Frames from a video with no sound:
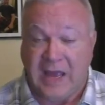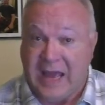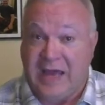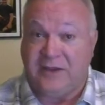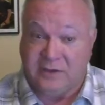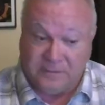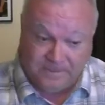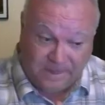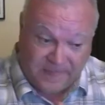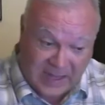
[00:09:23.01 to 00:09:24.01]
as
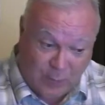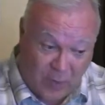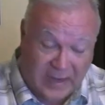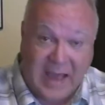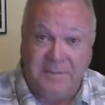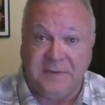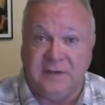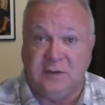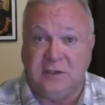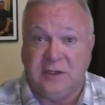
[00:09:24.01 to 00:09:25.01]
what
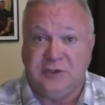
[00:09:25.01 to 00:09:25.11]
happened